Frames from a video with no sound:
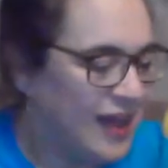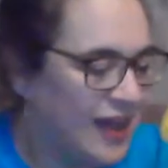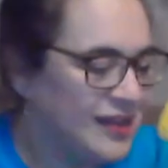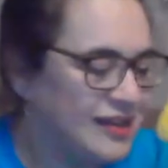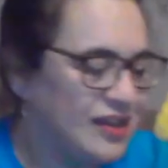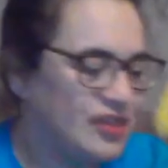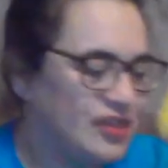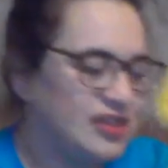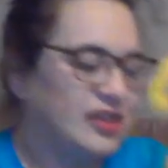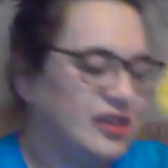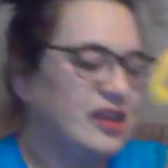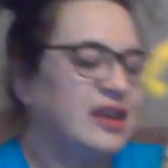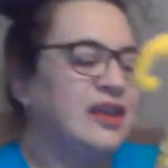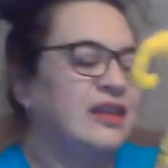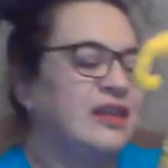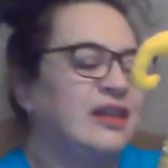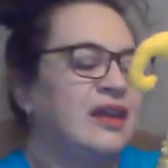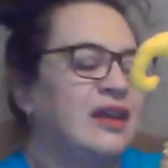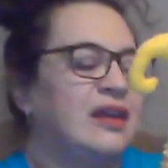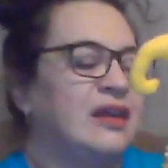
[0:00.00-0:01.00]
Did you like
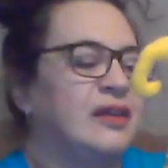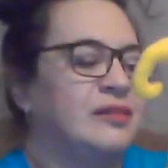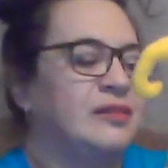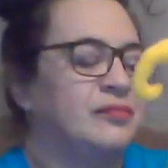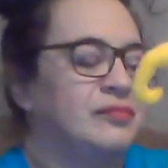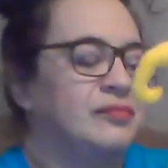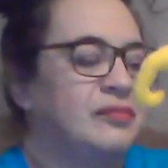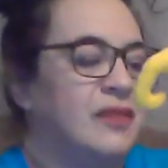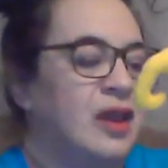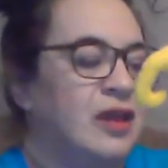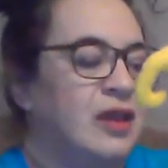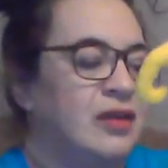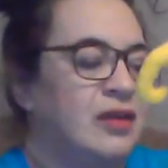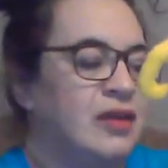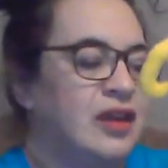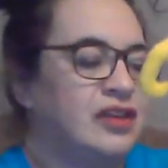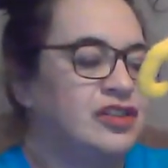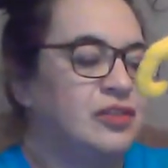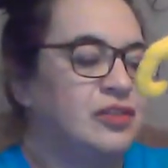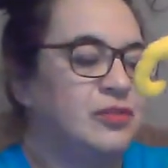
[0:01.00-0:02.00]
that?
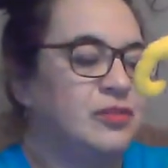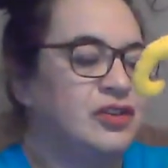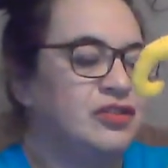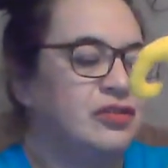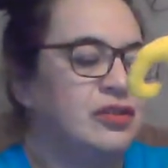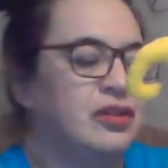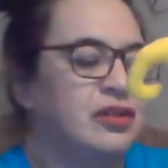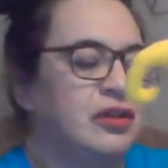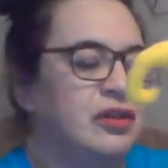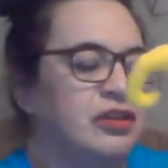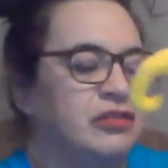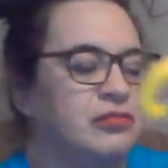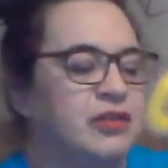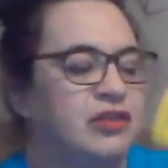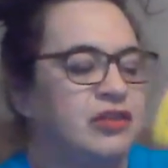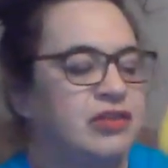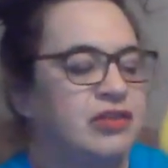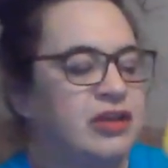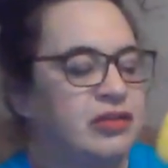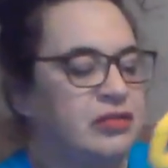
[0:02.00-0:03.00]
Right, shall we do it the other way
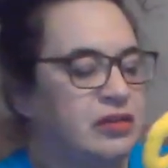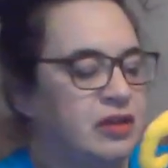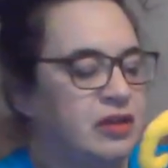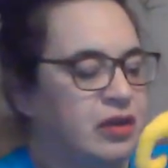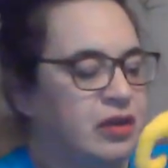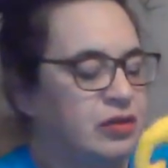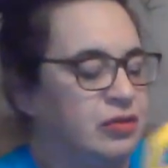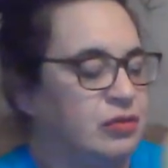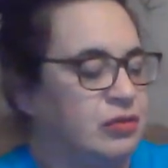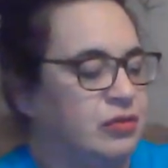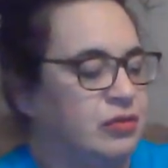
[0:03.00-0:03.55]
around now?